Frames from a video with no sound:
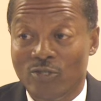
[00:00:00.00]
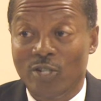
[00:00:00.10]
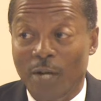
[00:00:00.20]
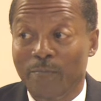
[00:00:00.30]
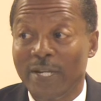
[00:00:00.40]

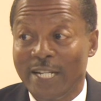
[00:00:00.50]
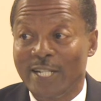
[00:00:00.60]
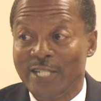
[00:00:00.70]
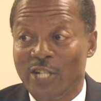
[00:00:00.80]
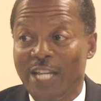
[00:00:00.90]

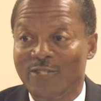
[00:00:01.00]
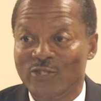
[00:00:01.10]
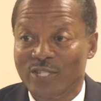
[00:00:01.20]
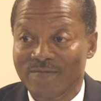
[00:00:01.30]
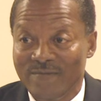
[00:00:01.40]
Completely
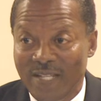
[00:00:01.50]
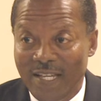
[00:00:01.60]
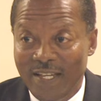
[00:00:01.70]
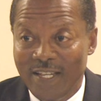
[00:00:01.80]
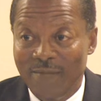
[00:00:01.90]
changed.
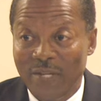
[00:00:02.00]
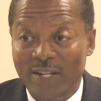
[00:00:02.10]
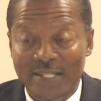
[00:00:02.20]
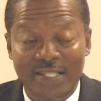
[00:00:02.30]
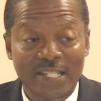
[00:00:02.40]

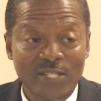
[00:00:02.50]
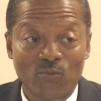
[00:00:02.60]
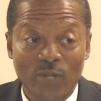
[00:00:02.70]
Because this